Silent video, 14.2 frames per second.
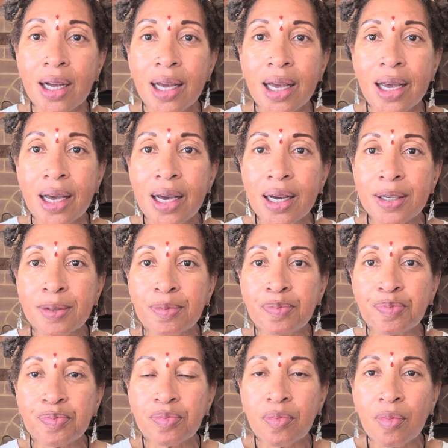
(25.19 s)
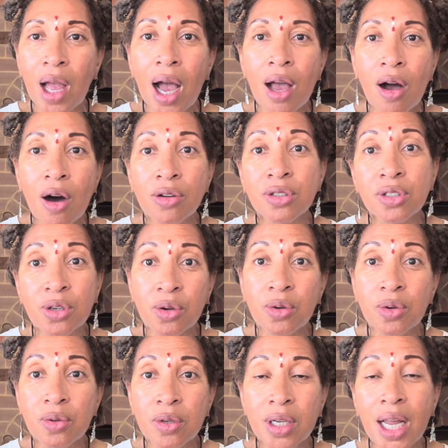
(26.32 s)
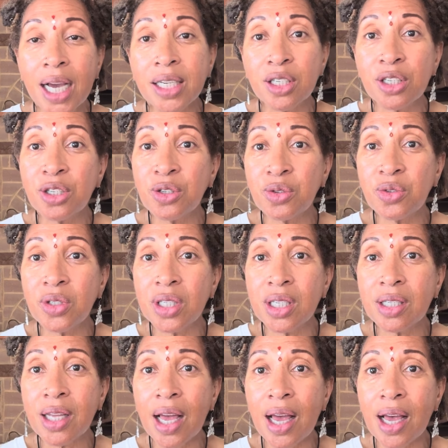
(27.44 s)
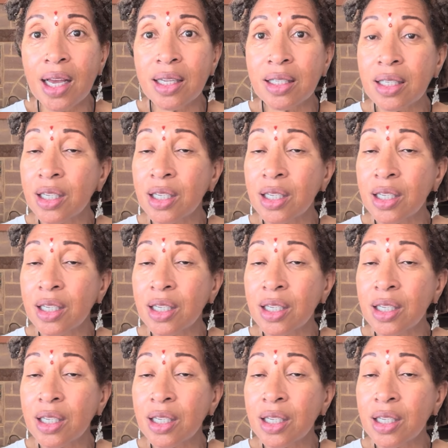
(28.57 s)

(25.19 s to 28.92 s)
And I also like to use this as a